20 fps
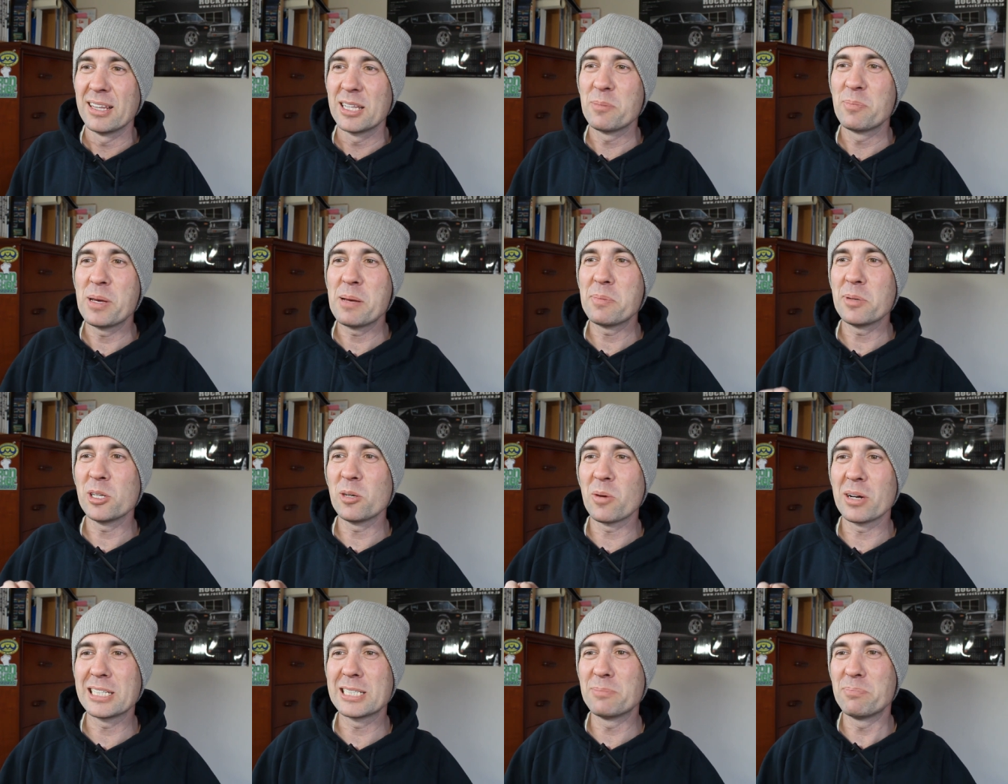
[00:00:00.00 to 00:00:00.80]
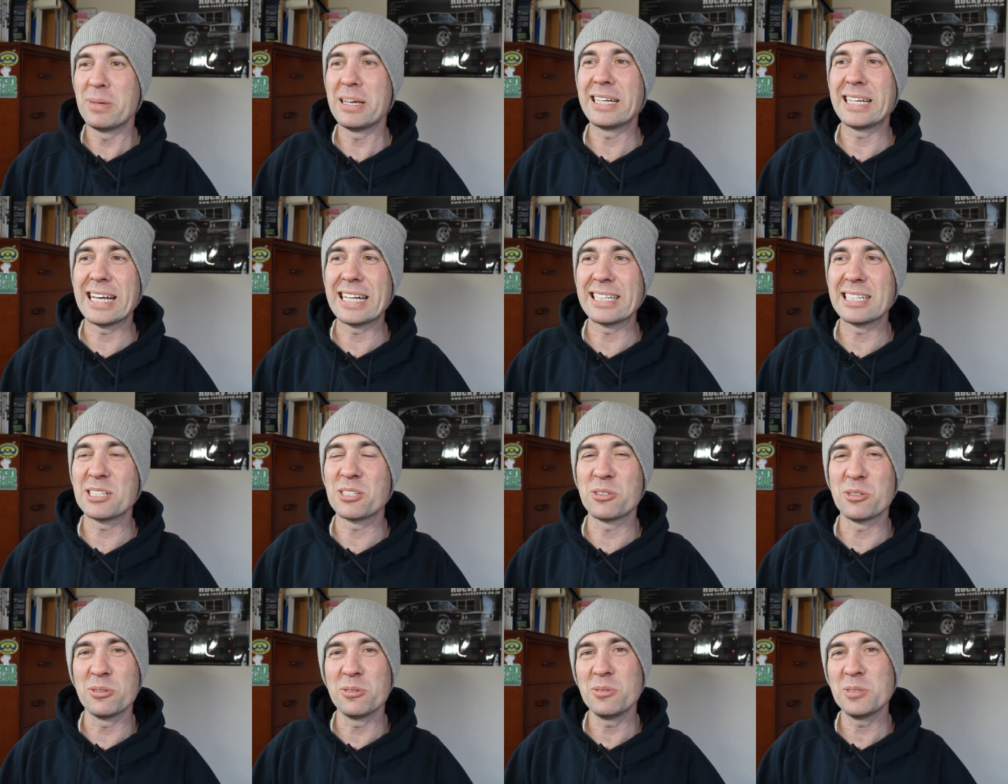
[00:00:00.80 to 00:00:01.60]
the people who I speak
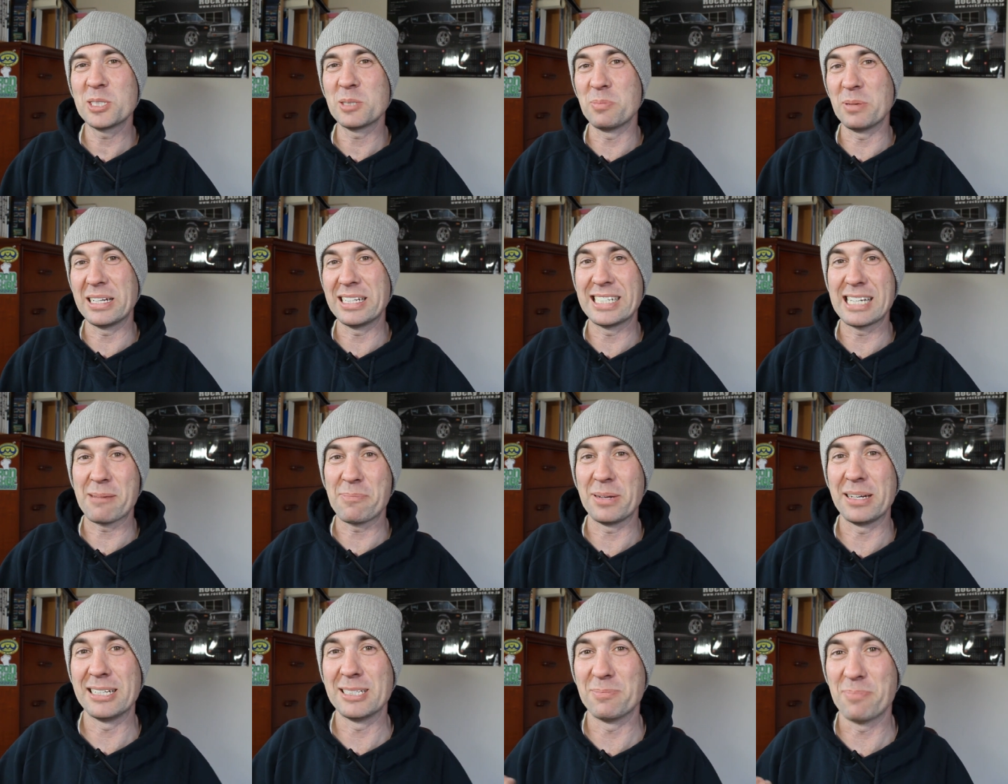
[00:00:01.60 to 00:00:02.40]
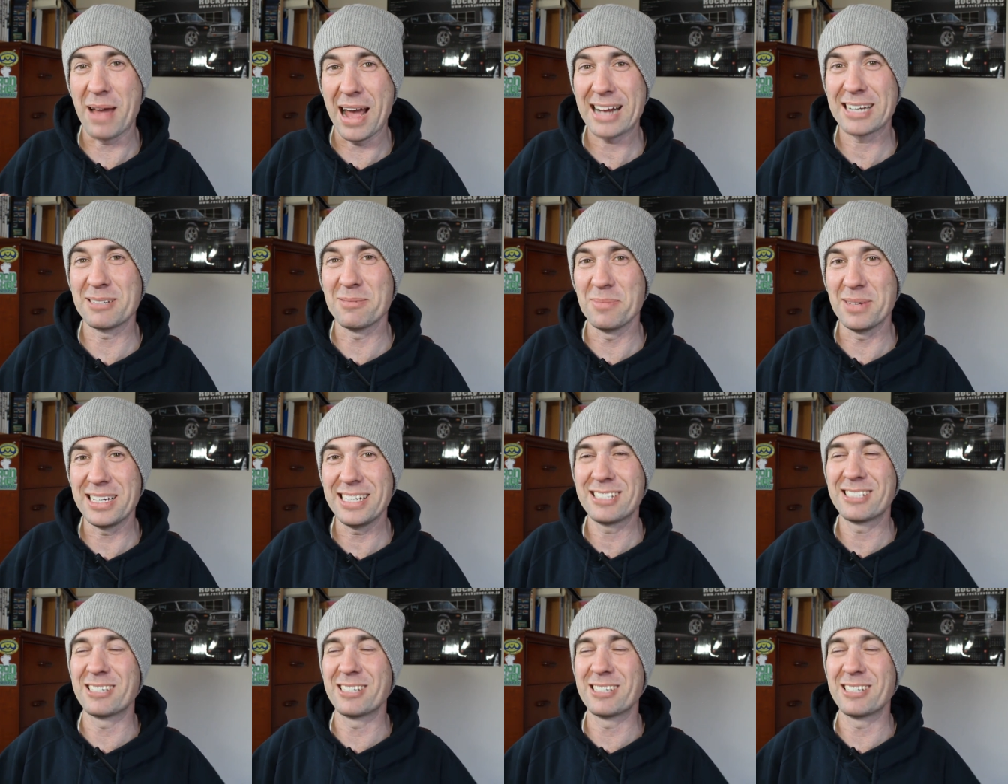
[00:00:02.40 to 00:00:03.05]
English to speak Japanese back to me,